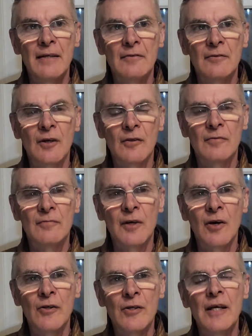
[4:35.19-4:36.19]
I'd
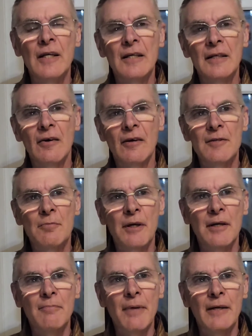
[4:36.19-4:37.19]
ideally like to
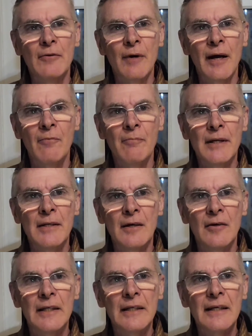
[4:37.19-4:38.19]
be in bed around
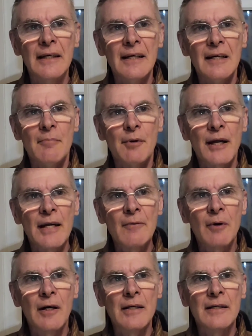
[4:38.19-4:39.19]
midnight. But
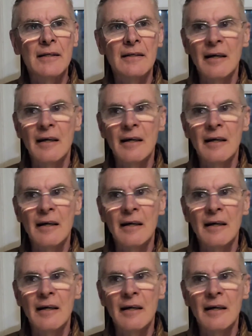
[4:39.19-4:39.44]
anyway,